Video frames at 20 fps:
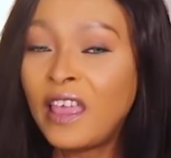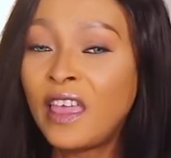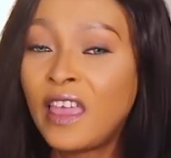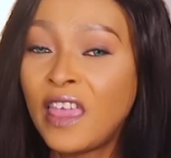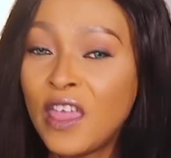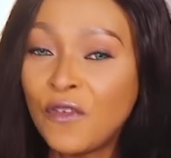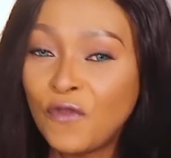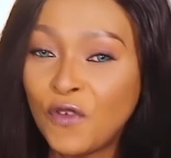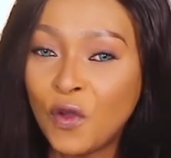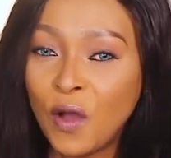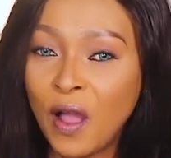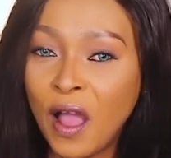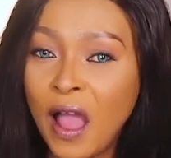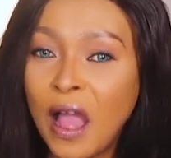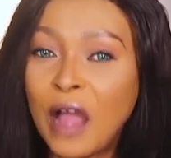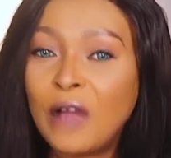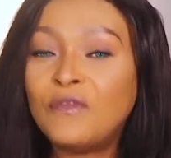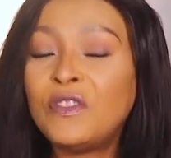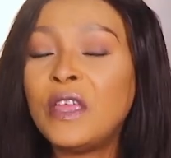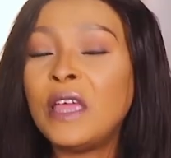If you
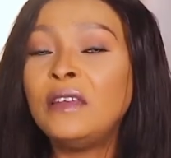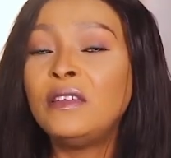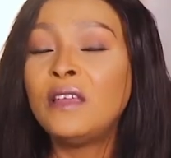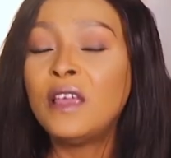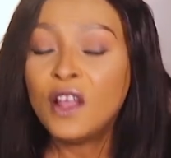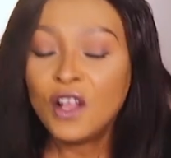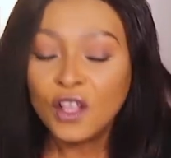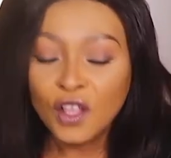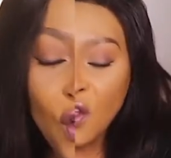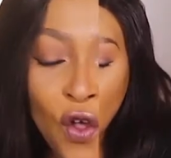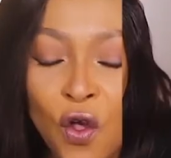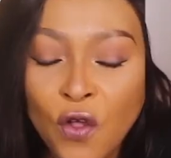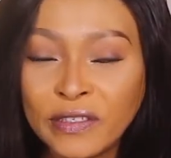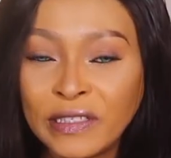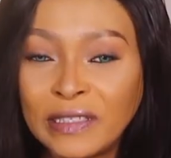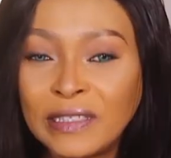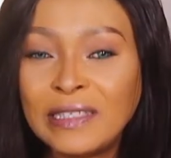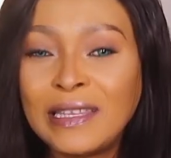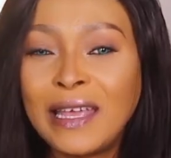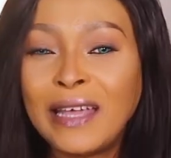have, then
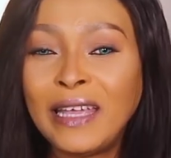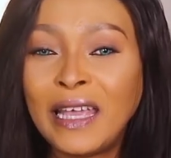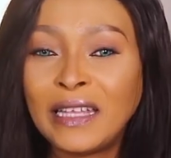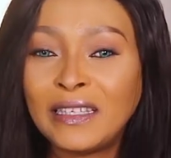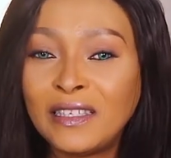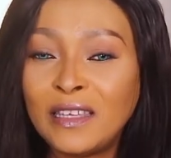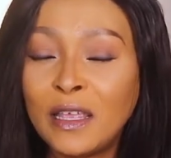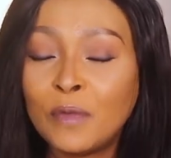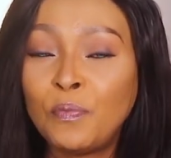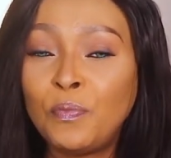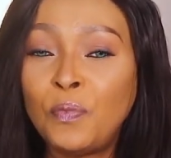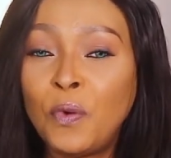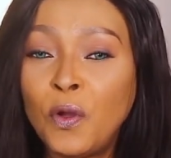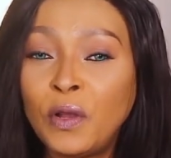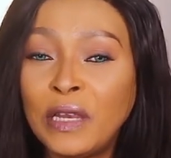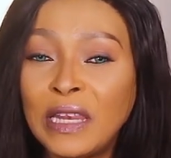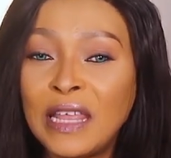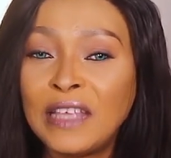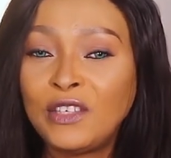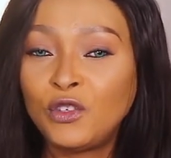consider getting a
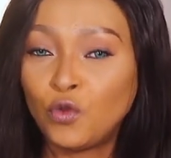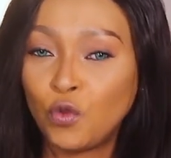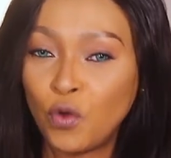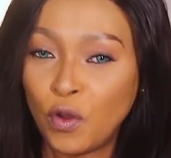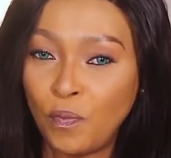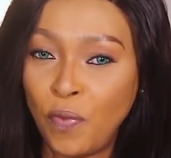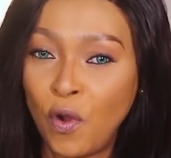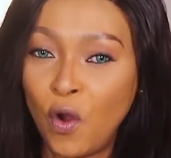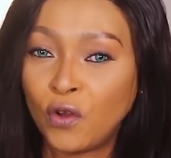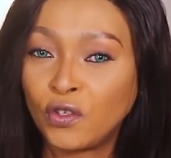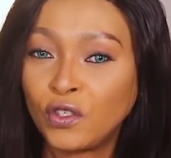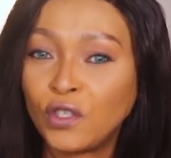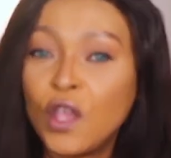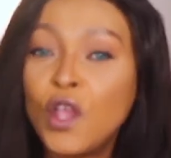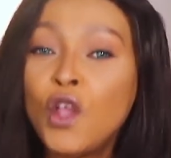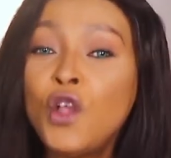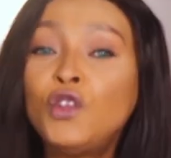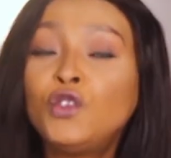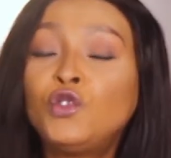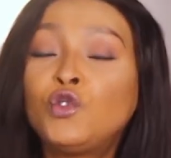police report
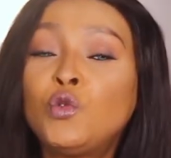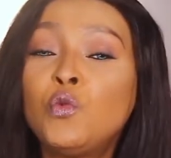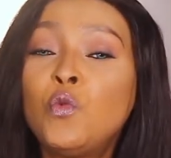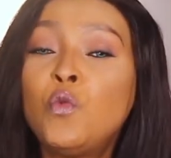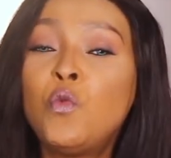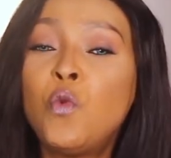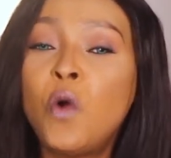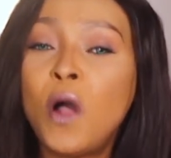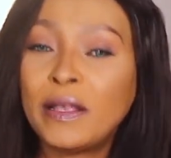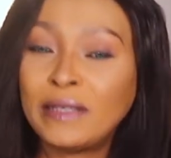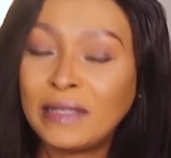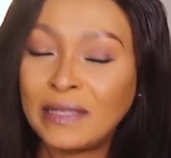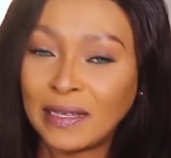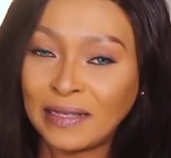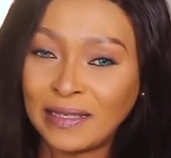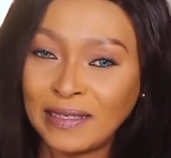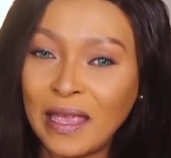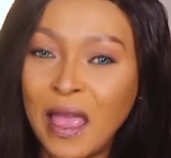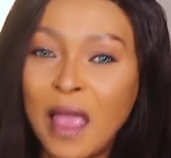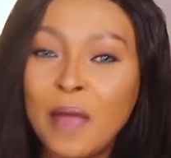towards the
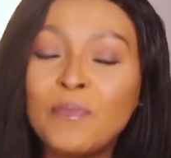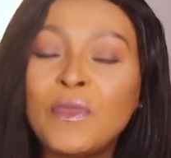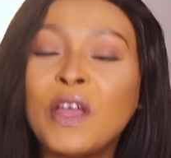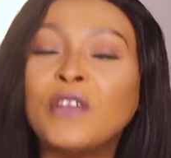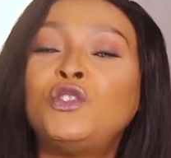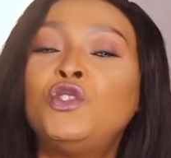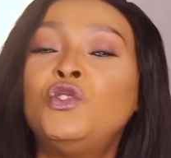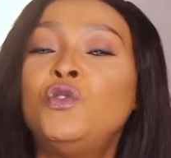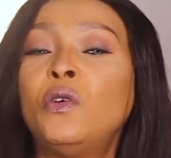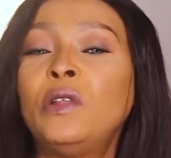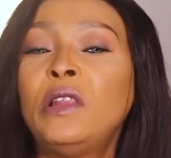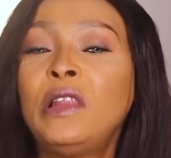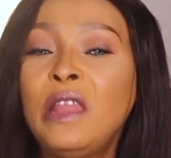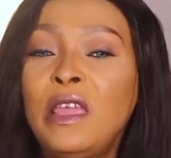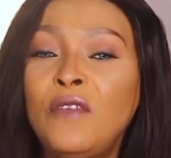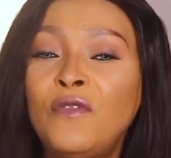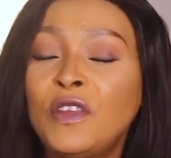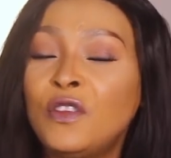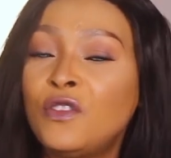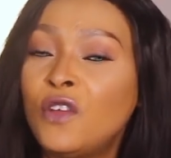time that you're
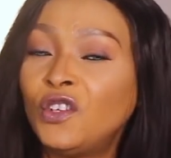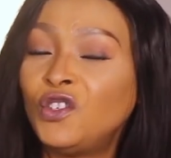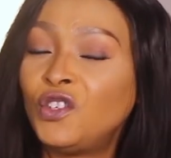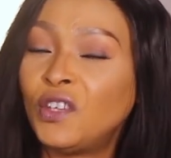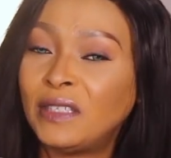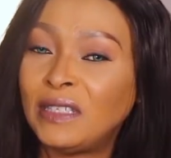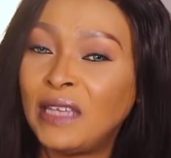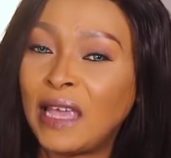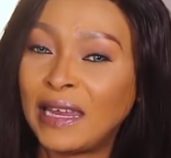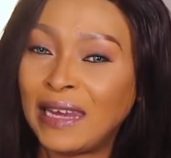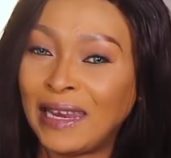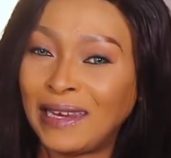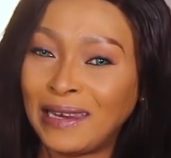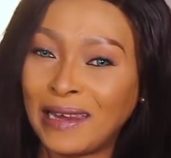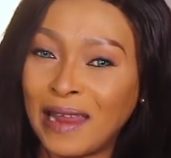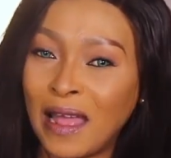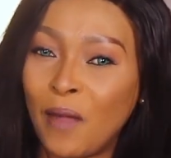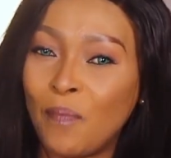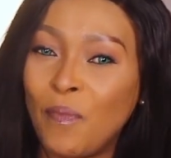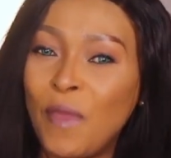leaving don't just get it
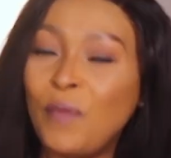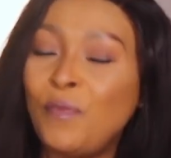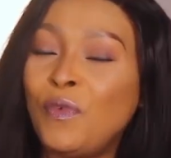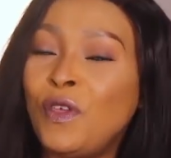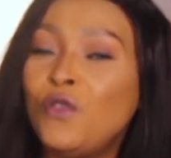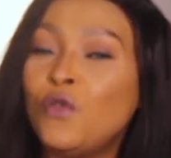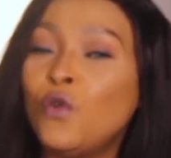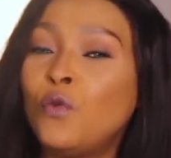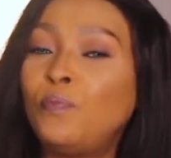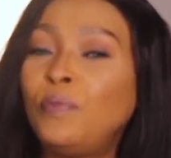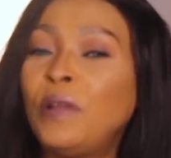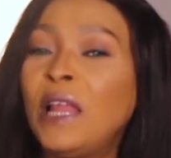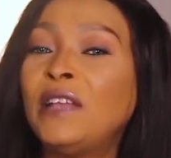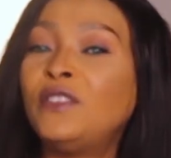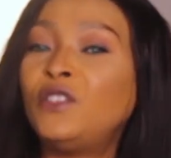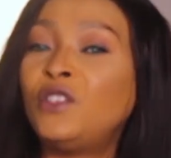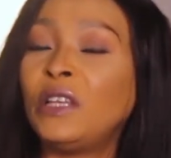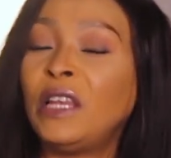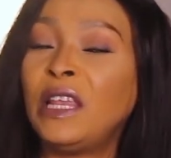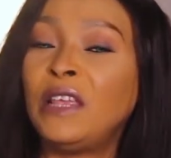now maybe you
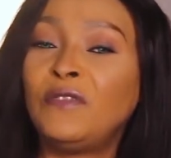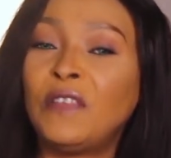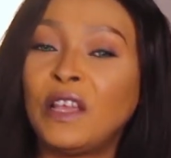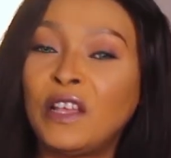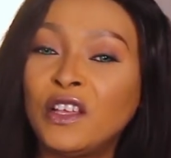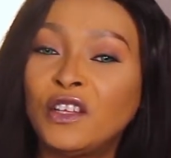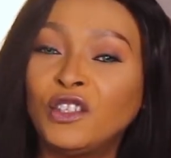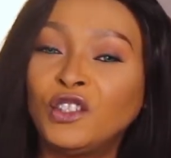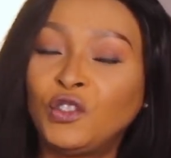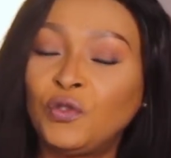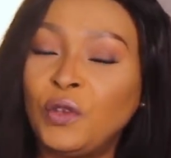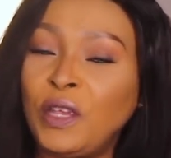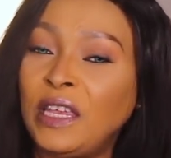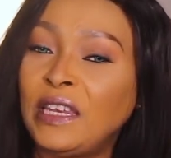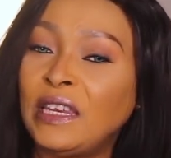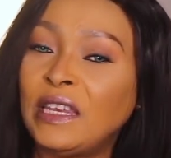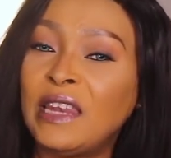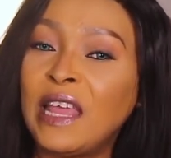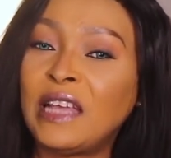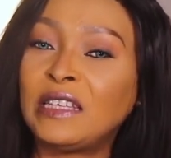plan to leave the country
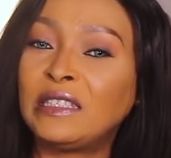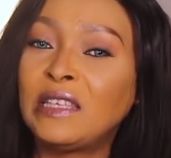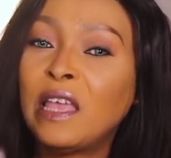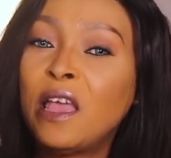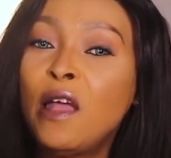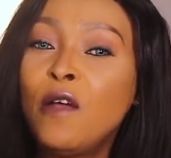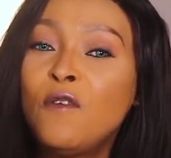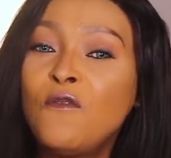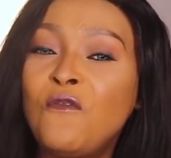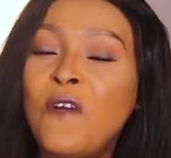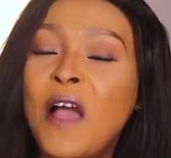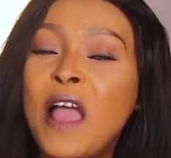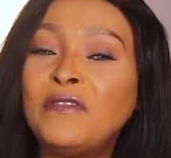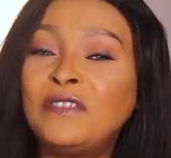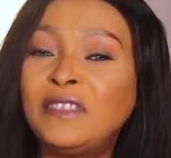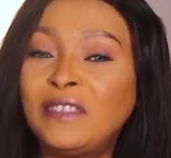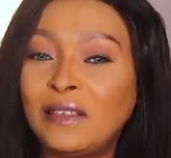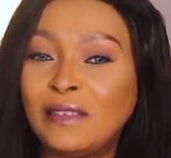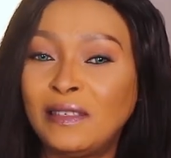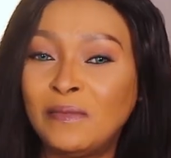in the next five
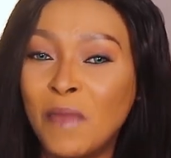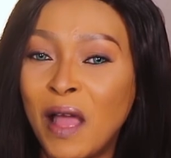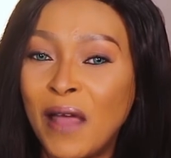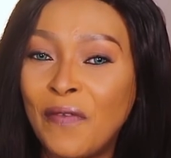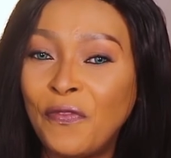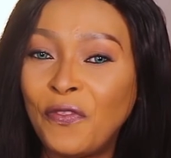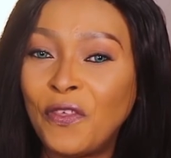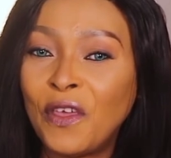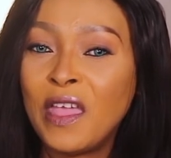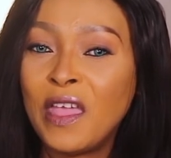six months